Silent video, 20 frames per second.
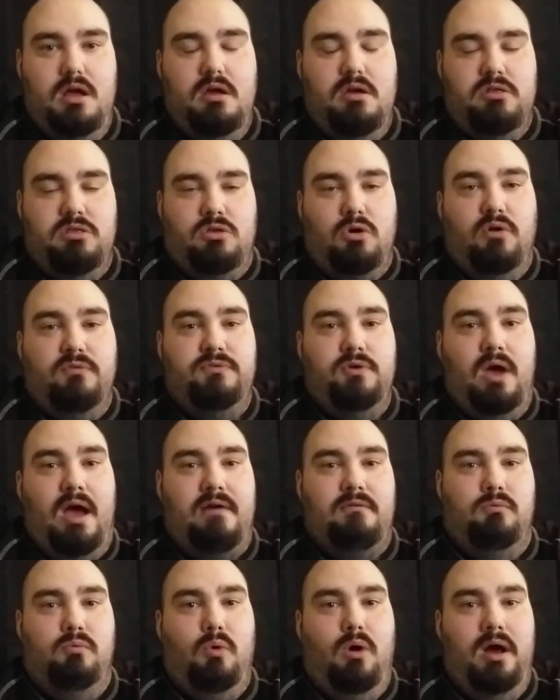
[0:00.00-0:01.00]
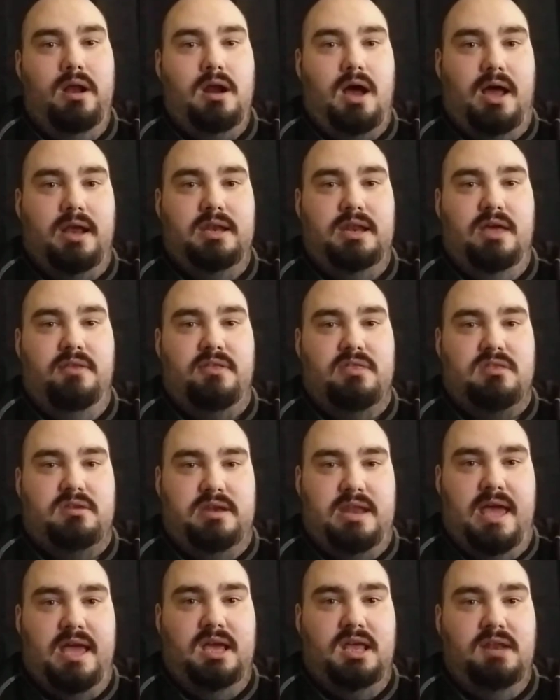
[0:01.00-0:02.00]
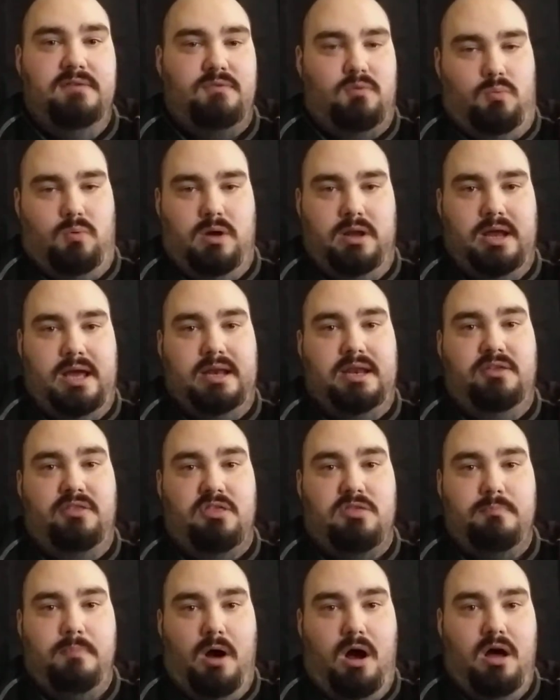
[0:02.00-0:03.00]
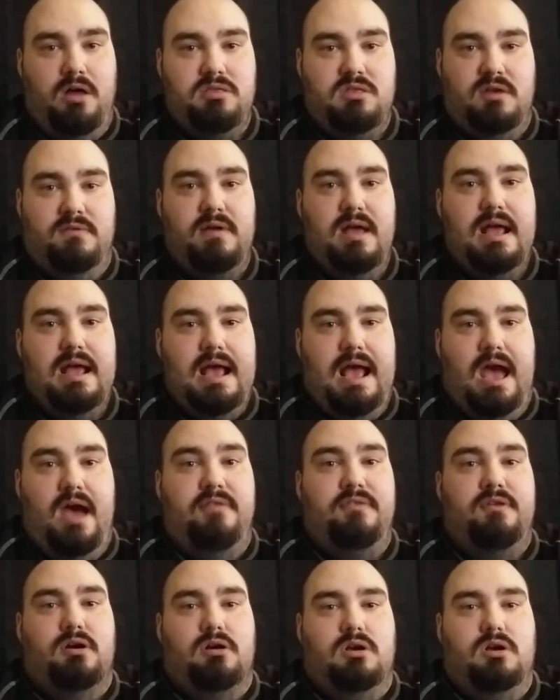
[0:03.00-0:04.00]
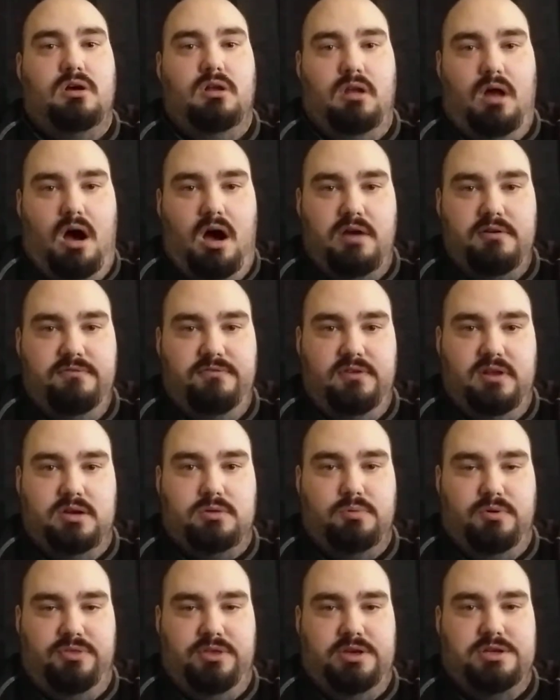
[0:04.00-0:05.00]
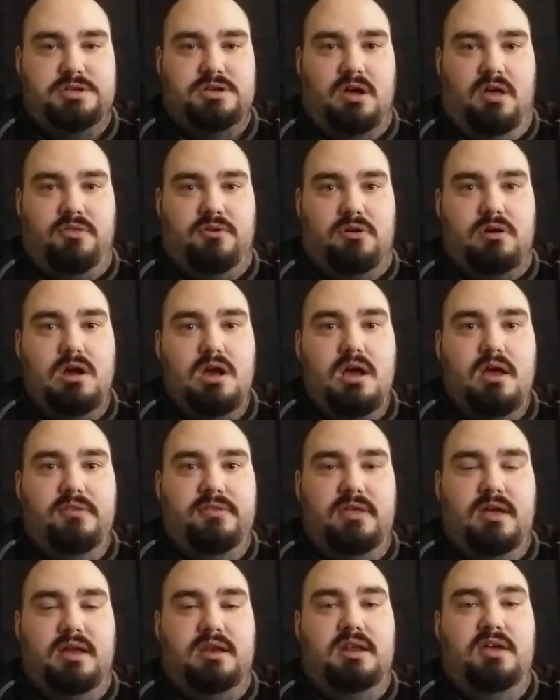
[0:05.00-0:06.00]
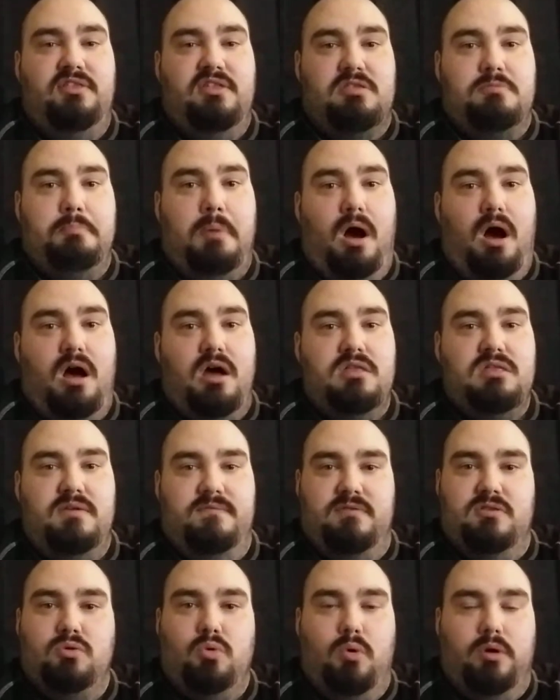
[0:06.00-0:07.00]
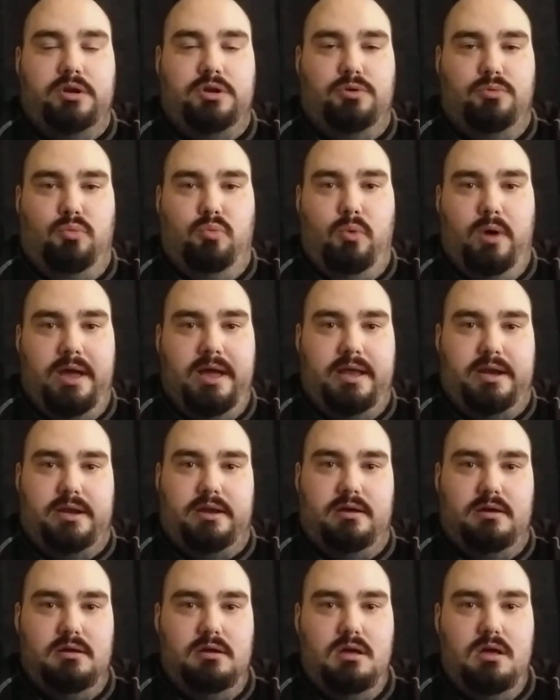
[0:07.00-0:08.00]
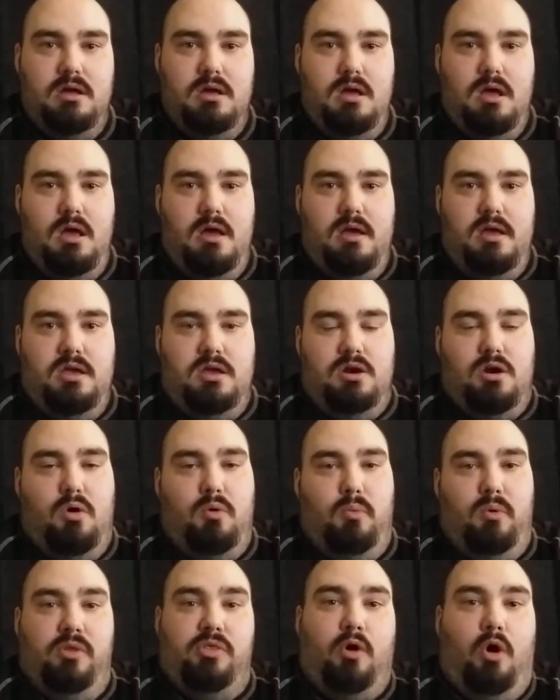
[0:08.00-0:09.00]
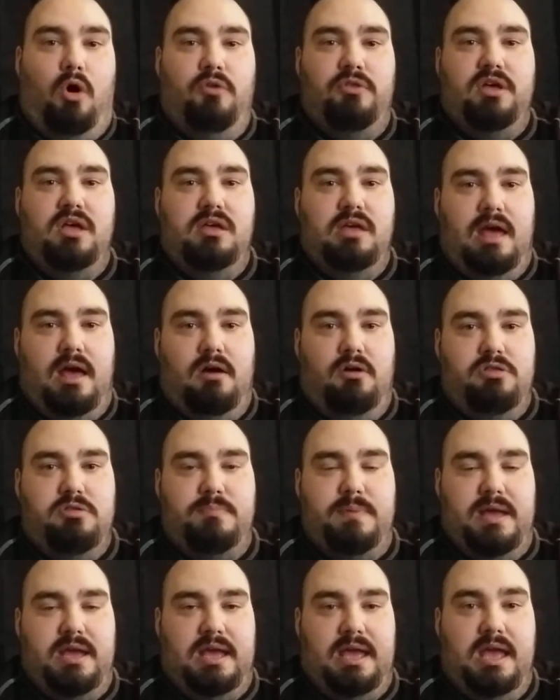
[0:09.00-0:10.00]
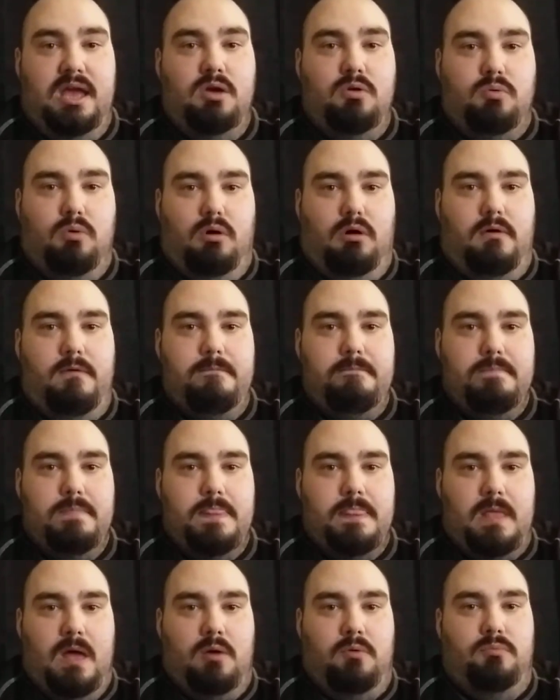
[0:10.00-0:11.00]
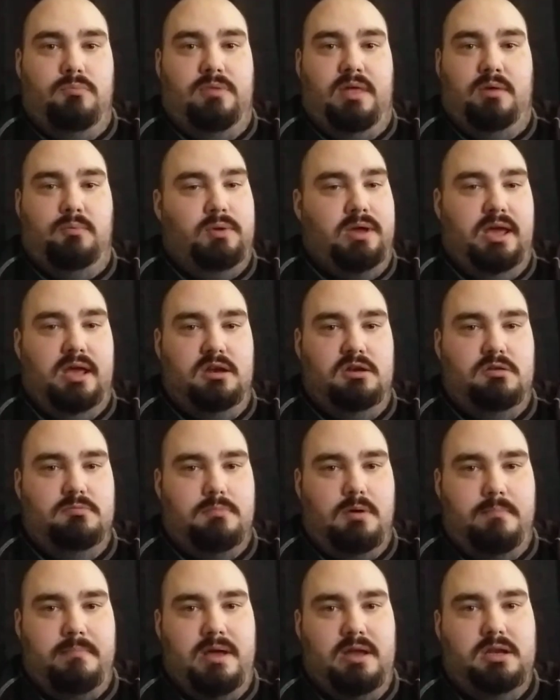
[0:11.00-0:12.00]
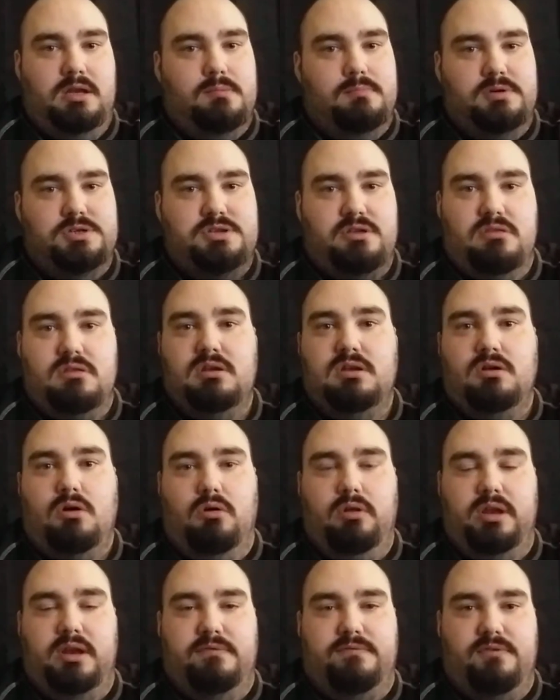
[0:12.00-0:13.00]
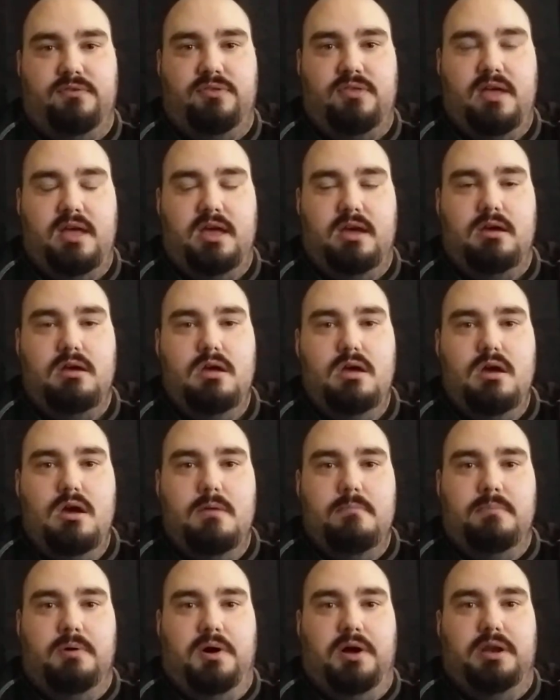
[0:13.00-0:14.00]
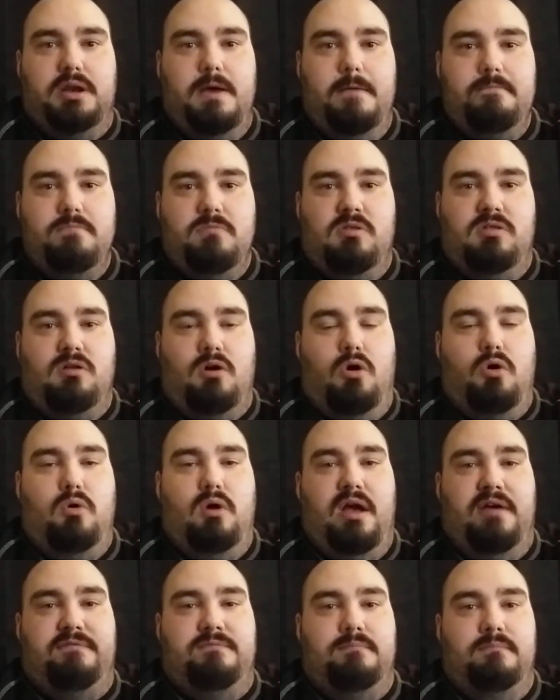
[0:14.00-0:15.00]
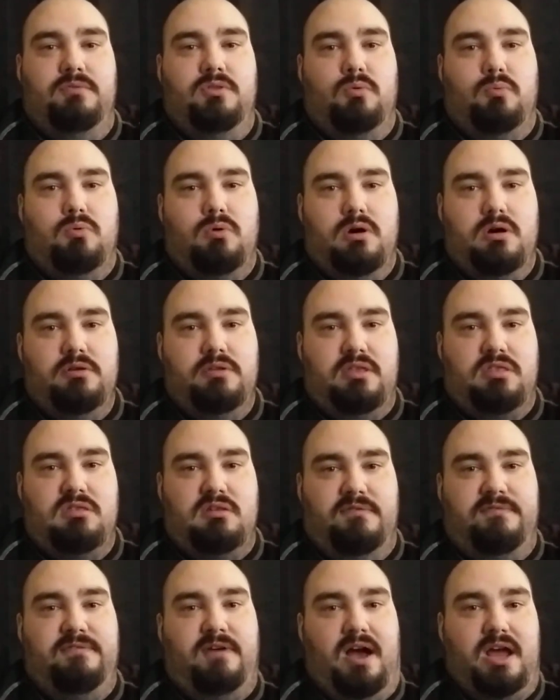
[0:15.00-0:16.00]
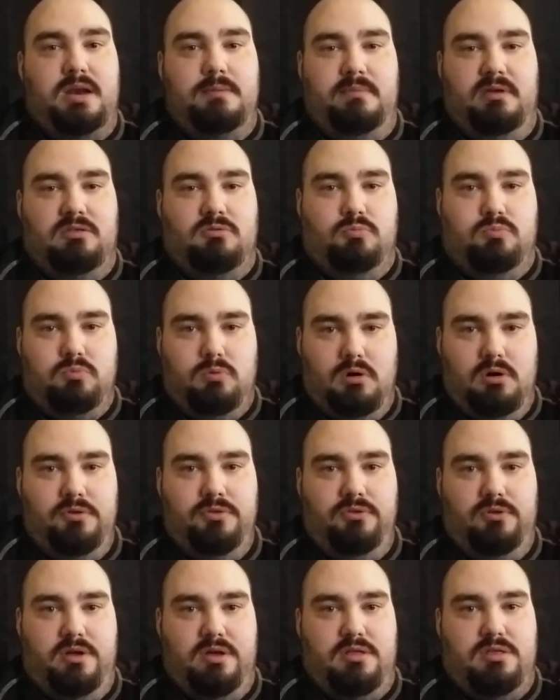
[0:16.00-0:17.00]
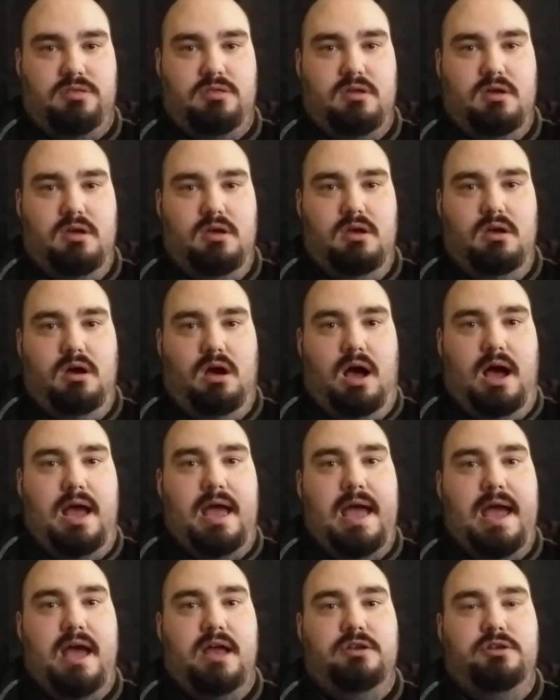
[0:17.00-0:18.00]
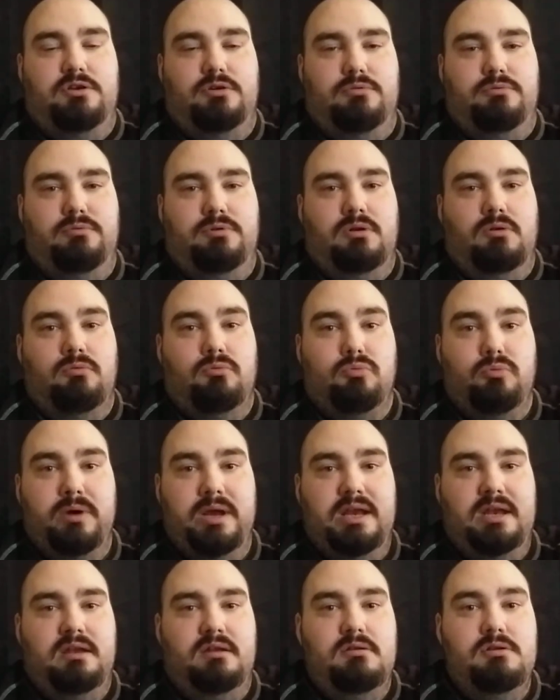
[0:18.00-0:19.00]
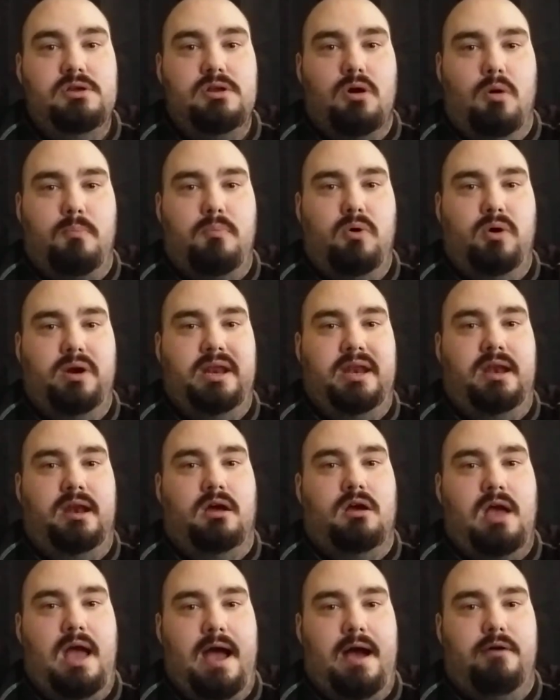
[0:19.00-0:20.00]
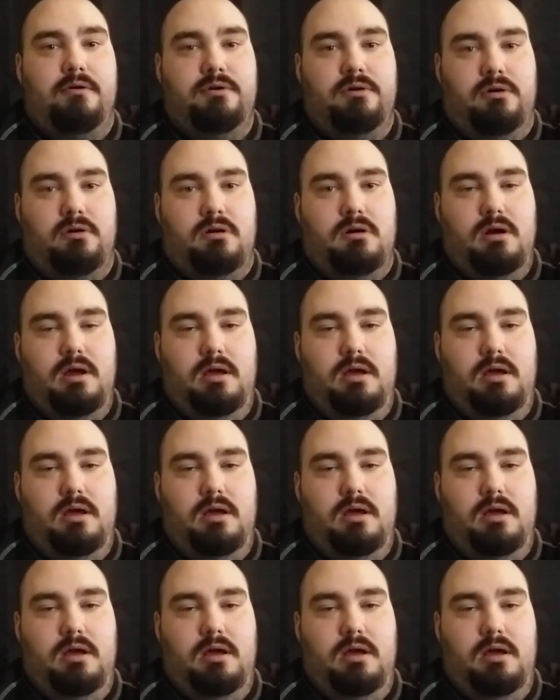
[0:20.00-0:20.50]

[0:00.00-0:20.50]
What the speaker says: So if you have one idea that's negative and one idea that's positive and they're in conflict with each other, the idea that's positive is going to win. With all thing else being equal, and then we get into momentum, which is a totally different thing. But so if the word that's defining me is worthless, I had to put in a counter